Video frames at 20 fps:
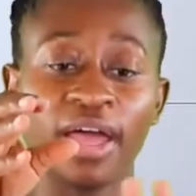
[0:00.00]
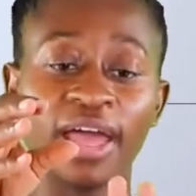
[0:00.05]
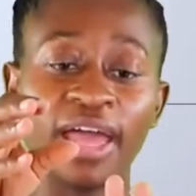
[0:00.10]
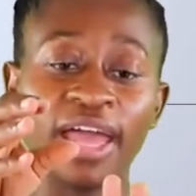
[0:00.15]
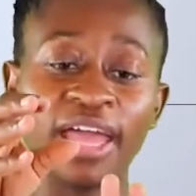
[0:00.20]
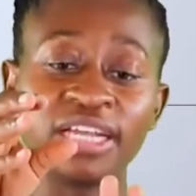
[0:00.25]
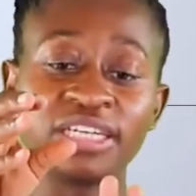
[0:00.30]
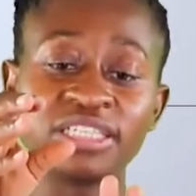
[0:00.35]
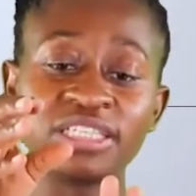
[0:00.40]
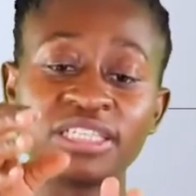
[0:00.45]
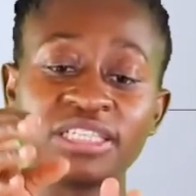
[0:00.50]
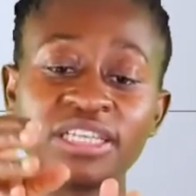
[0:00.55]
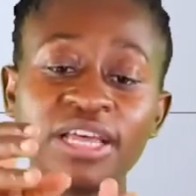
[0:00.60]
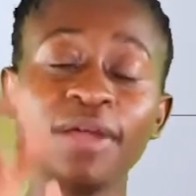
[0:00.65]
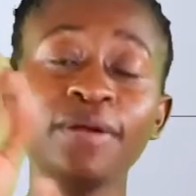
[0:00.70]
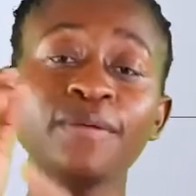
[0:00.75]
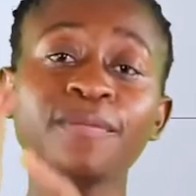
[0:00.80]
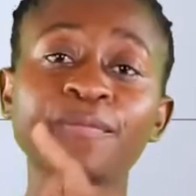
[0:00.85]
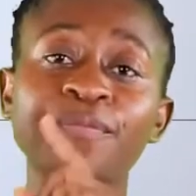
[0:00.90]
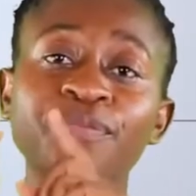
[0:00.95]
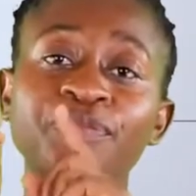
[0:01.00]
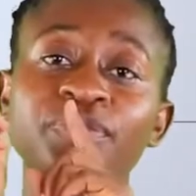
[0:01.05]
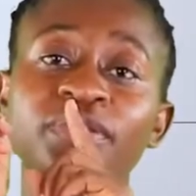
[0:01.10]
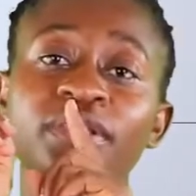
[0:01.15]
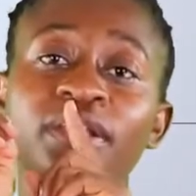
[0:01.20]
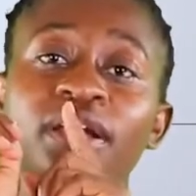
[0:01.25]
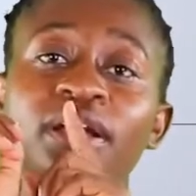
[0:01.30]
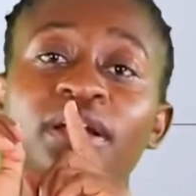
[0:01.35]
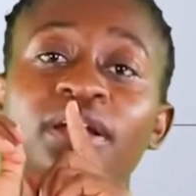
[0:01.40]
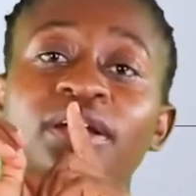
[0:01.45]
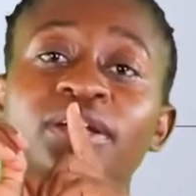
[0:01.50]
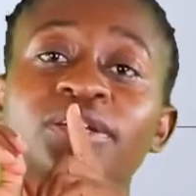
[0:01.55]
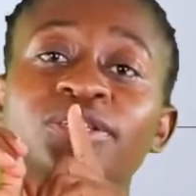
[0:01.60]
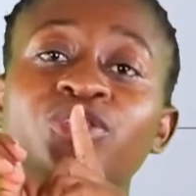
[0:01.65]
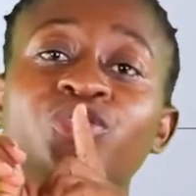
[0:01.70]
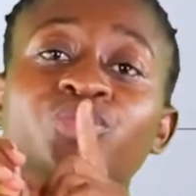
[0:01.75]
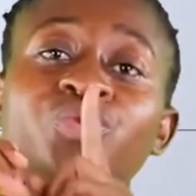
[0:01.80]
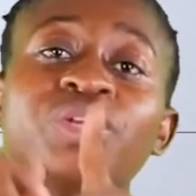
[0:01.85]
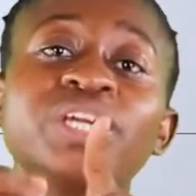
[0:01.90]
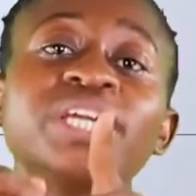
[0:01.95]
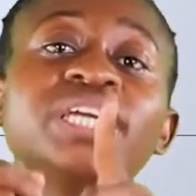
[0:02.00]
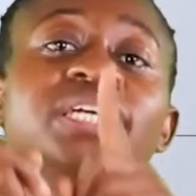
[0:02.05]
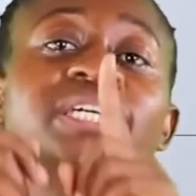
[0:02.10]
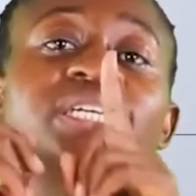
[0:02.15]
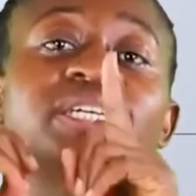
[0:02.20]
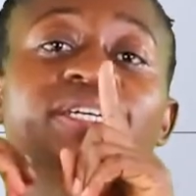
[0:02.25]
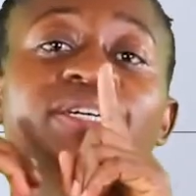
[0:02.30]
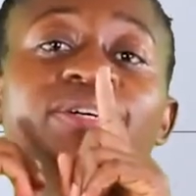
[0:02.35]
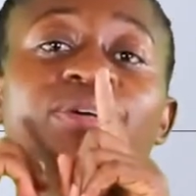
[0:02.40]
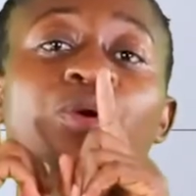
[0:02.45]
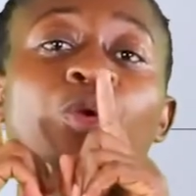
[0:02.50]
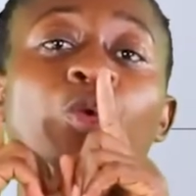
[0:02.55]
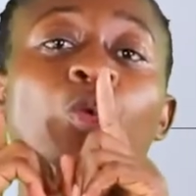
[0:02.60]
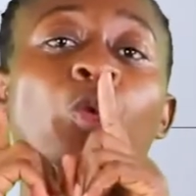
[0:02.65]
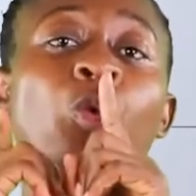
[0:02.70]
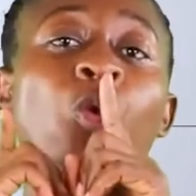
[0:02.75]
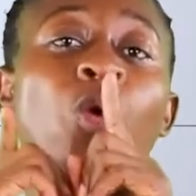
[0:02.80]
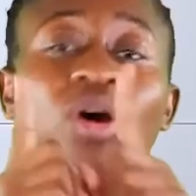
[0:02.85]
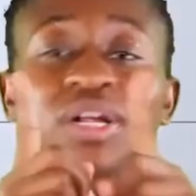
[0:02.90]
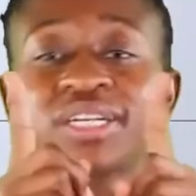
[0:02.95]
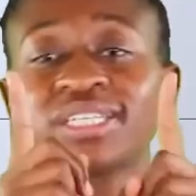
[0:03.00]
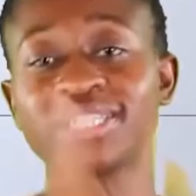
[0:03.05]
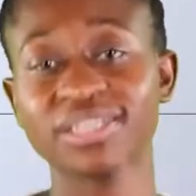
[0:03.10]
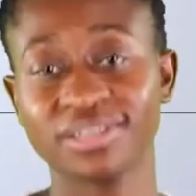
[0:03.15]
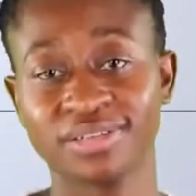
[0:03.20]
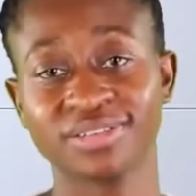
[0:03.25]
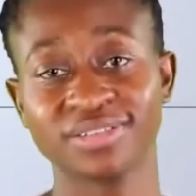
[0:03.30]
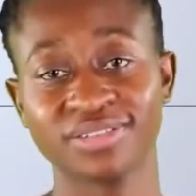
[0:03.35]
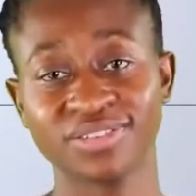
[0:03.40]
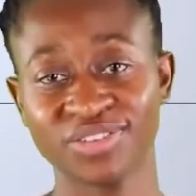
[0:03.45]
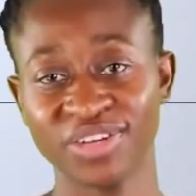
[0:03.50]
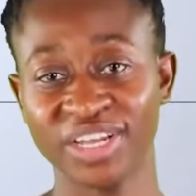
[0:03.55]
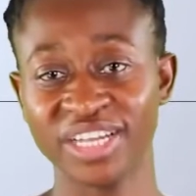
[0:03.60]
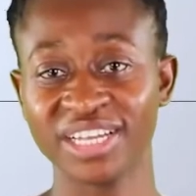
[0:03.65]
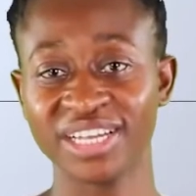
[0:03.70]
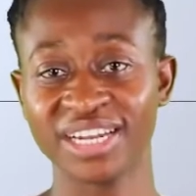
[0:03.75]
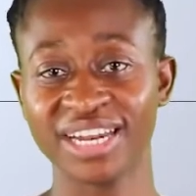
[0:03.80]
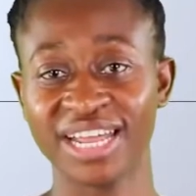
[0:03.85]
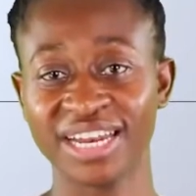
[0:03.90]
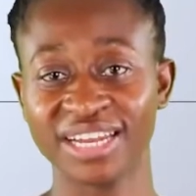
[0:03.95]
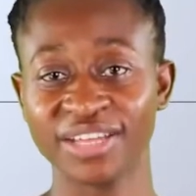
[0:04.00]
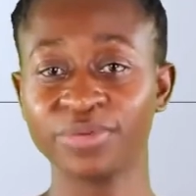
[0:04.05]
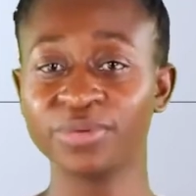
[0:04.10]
And then drink water regularly.